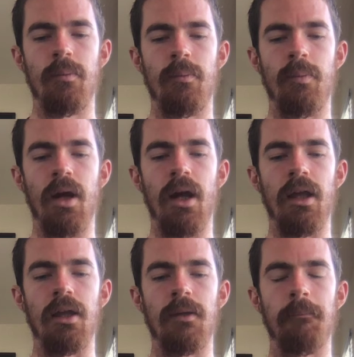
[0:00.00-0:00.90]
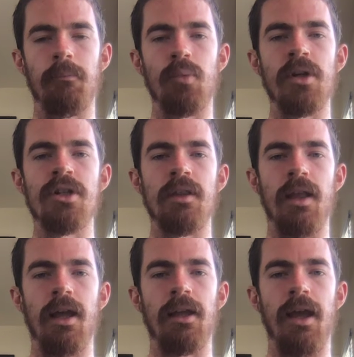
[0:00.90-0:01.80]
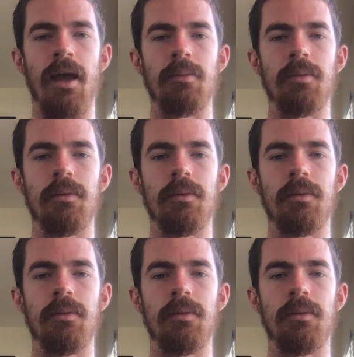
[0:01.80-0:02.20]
By bridging that gap